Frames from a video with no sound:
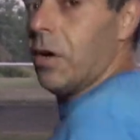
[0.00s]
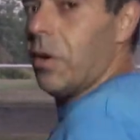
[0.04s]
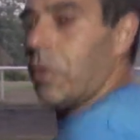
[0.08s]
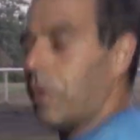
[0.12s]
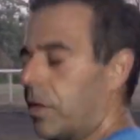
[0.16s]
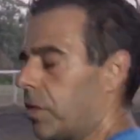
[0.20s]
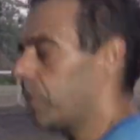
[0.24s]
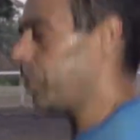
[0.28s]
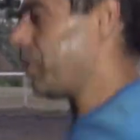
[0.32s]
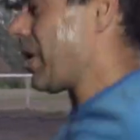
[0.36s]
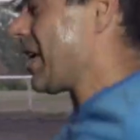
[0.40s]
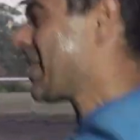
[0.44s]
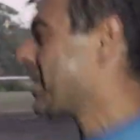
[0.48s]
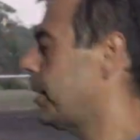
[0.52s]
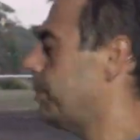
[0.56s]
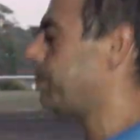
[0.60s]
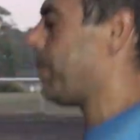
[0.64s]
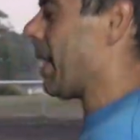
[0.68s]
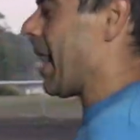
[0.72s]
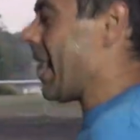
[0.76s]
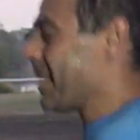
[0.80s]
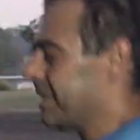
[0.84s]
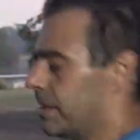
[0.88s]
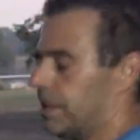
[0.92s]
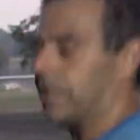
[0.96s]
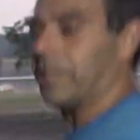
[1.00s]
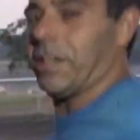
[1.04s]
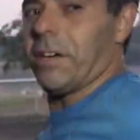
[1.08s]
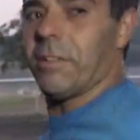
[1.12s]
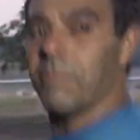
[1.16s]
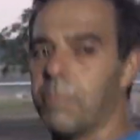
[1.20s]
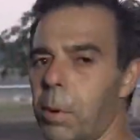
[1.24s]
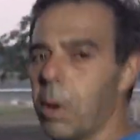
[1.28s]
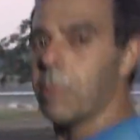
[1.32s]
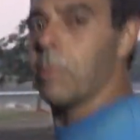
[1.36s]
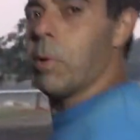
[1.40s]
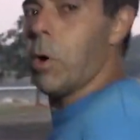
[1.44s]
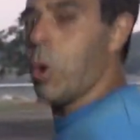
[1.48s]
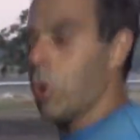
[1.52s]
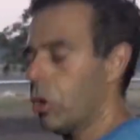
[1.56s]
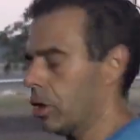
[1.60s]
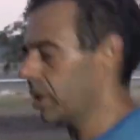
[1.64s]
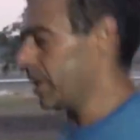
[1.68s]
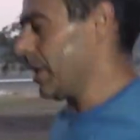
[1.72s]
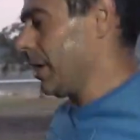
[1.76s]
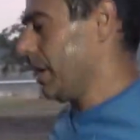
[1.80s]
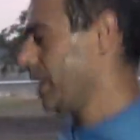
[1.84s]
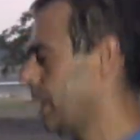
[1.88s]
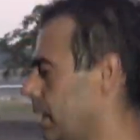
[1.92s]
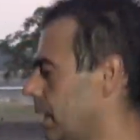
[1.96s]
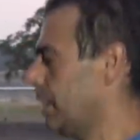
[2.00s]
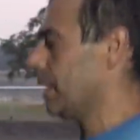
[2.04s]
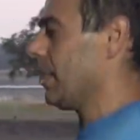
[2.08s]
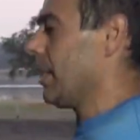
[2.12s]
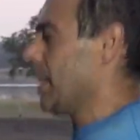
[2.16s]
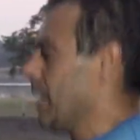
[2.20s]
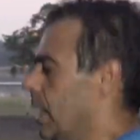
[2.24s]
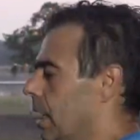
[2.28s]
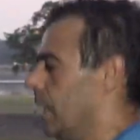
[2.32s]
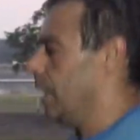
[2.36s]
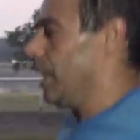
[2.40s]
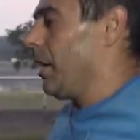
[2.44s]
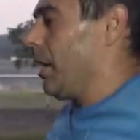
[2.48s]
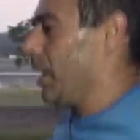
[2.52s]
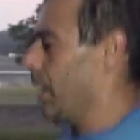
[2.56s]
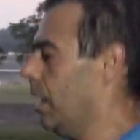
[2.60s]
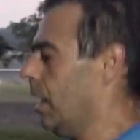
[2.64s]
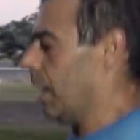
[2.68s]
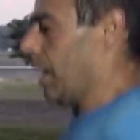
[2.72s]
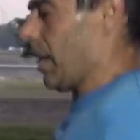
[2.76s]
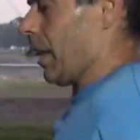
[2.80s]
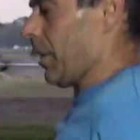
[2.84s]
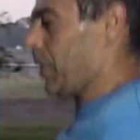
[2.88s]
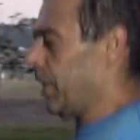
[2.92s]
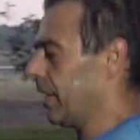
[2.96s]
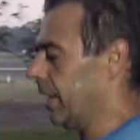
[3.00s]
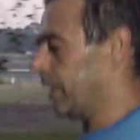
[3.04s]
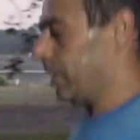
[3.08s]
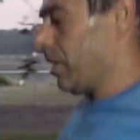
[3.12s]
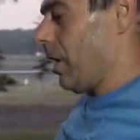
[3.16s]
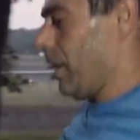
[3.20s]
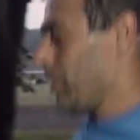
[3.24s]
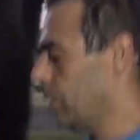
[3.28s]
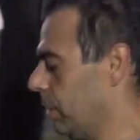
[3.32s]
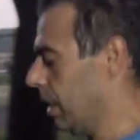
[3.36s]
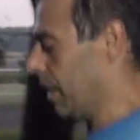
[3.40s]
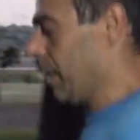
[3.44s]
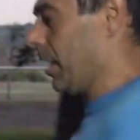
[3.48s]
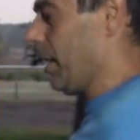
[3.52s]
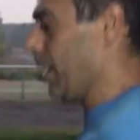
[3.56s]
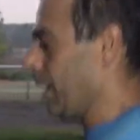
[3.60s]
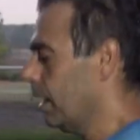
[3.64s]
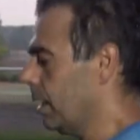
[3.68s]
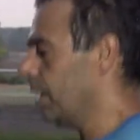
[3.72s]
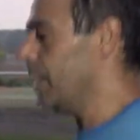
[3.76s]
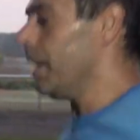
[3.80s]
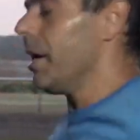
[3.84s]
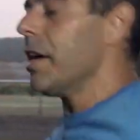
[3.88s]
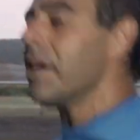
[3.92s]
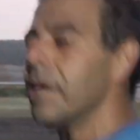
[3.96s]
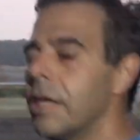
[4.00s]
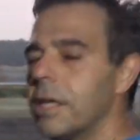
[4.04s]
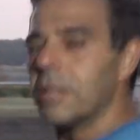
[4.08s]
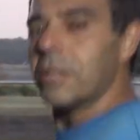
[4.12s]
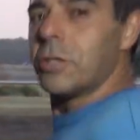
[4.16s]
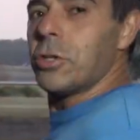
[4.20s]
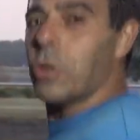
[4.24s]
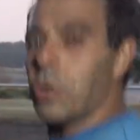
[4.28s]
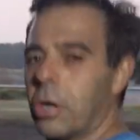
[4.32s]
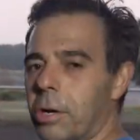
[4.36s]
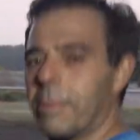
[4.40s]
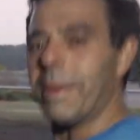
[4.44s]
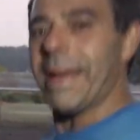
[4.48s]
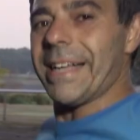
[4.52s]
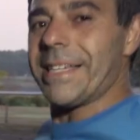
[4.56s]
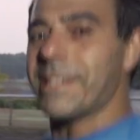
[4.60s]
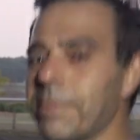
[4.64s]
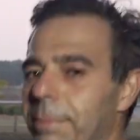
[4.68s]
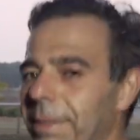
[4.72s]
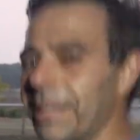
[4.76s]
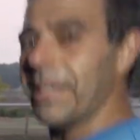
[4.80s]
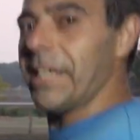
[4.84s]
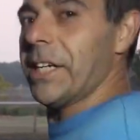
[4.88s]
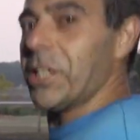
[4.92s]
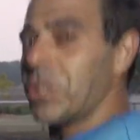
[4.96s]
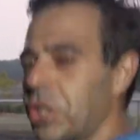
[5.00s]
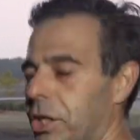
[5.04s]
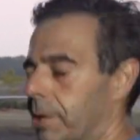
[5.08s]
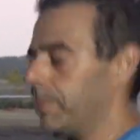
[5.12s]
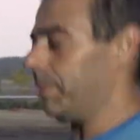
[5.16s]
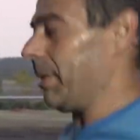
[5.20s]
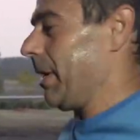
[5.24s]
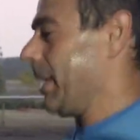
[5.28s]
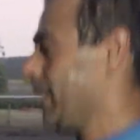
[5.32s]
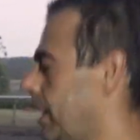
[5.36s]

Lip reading: with the recent passing of Bob Hawke, I think I'll talk about some leadership.